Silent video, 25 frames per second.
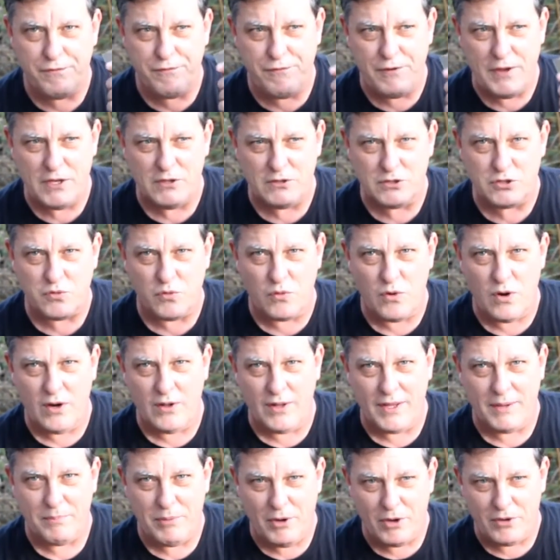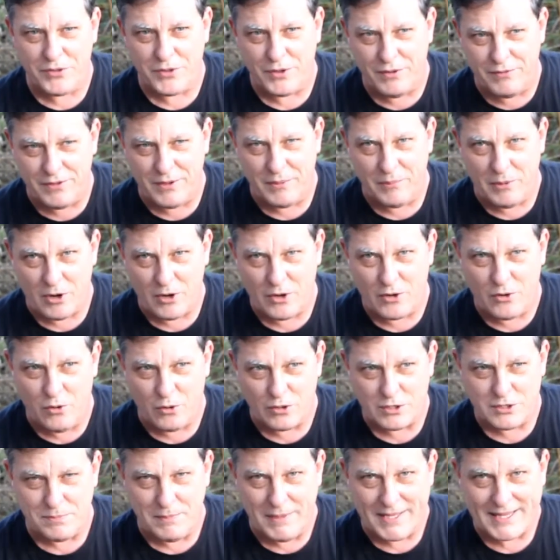feels really, both of them are of
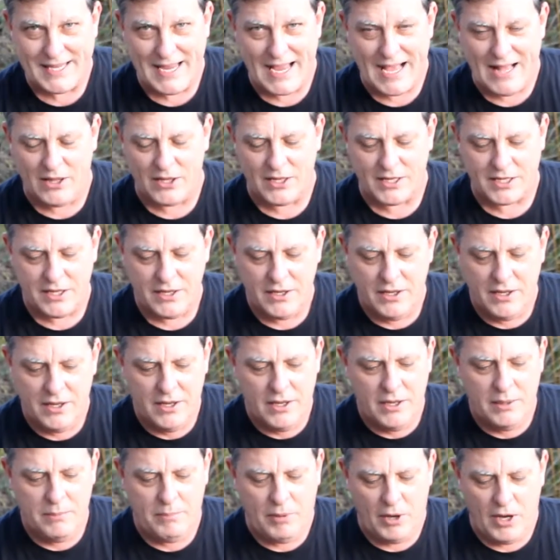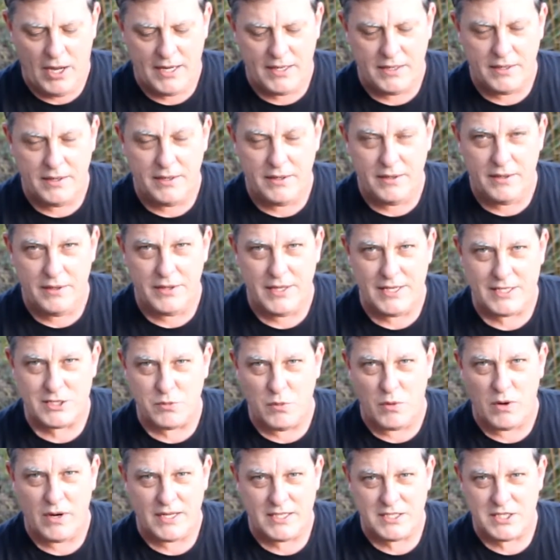course metallic, but
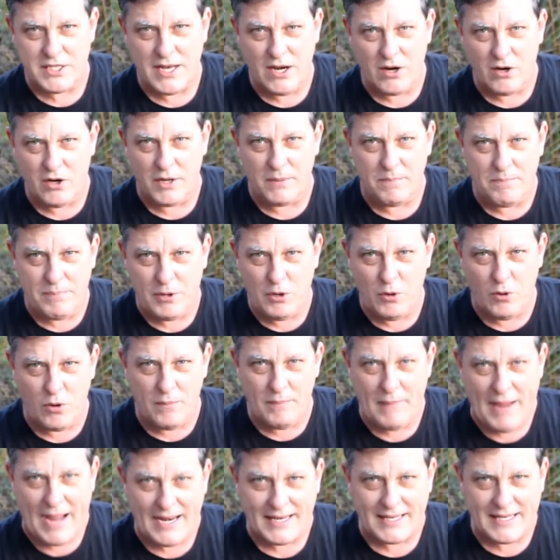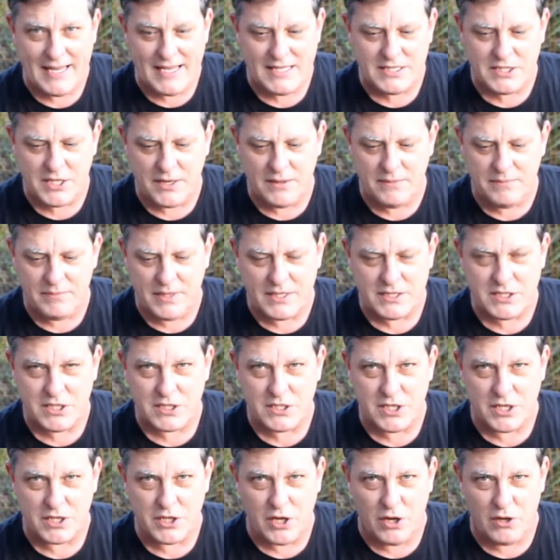this one is nearly pure magnesium. This
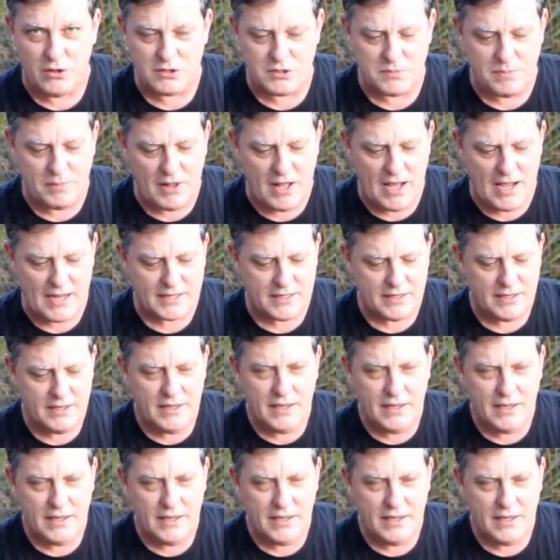is a Doan's block,